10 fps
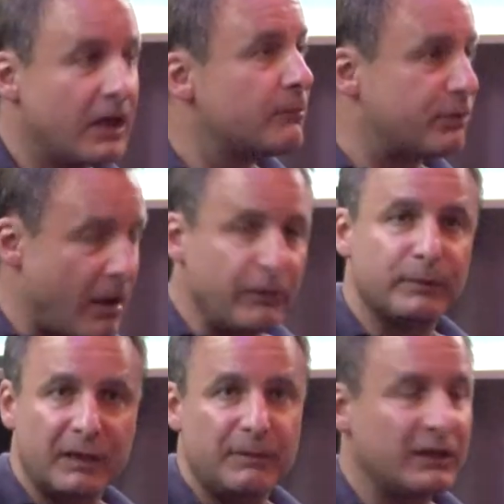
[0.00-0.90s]

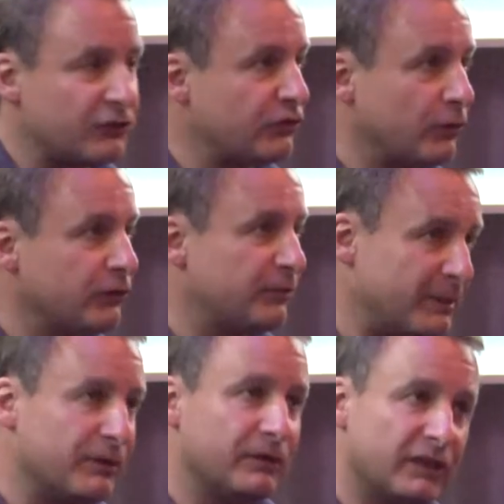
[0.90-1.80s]
probably being sold to
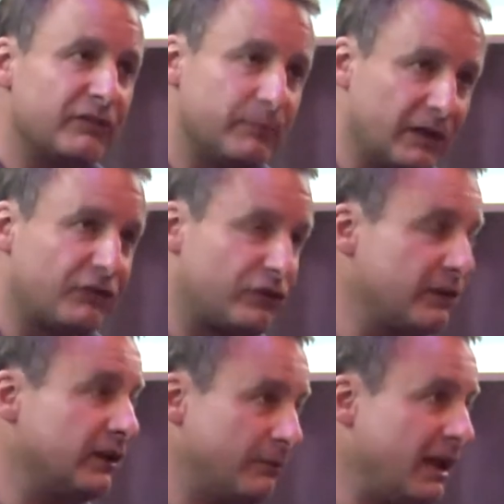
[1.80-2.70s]
people who live in
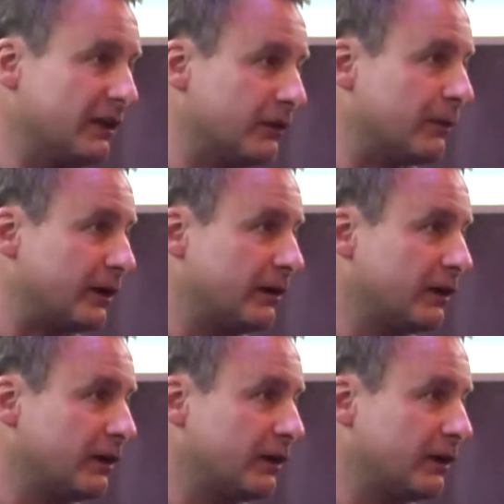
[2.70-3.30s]
Minnesota and Maine in the winter,